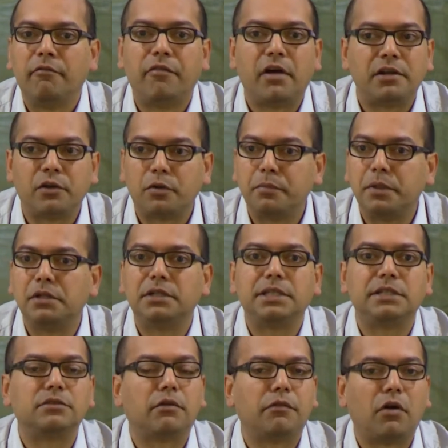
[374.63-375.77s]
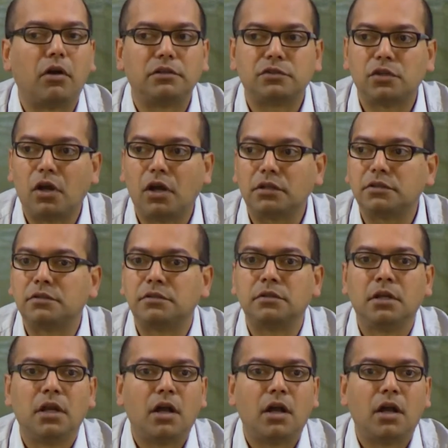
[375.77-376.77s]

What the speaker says: vulnerabilities of all sorts,